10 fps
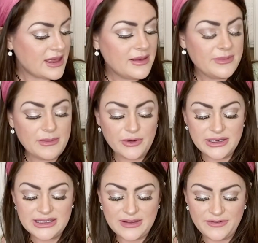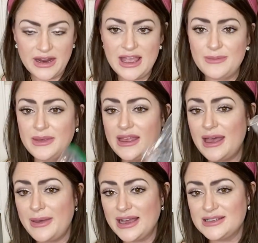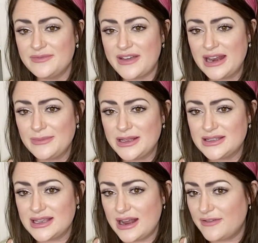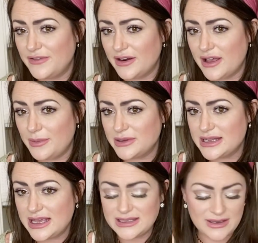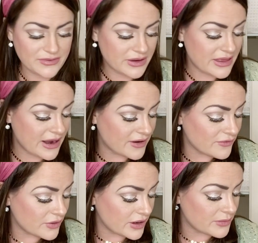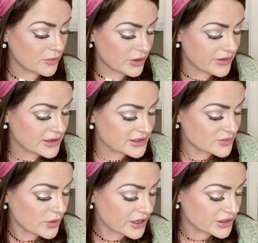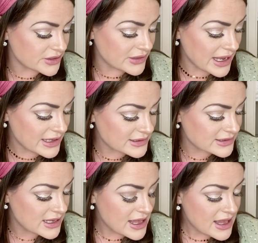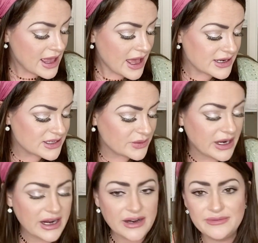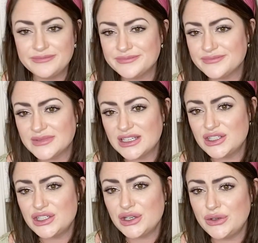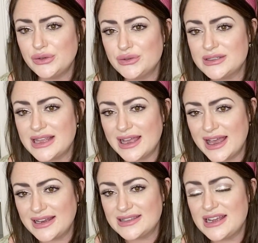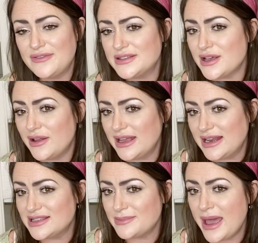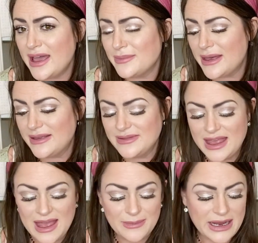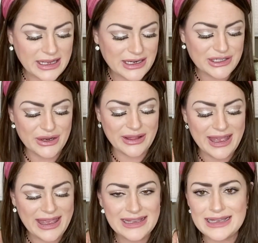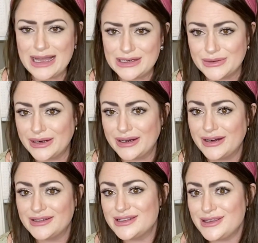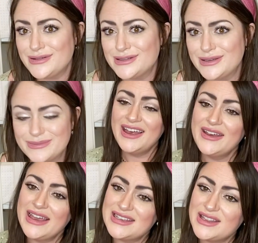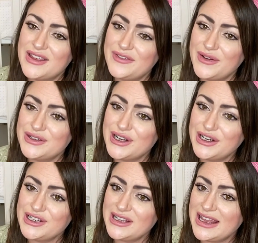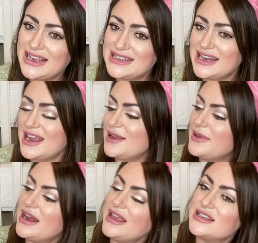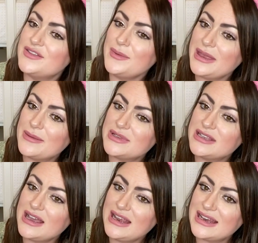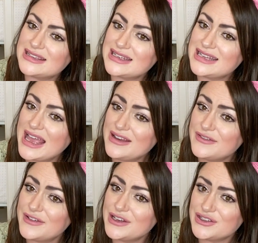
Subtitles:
But more stuff for him. I packed in vitamins enough for a couple days if we're there for more than just 1 or 2 days. Underwear, shoes, that kind of stuff is all in his bag, but I'm not going to show like his underwear to YouTube. Okay, so the phone charger that I did end up getting is from Amazon. It is a 10-foot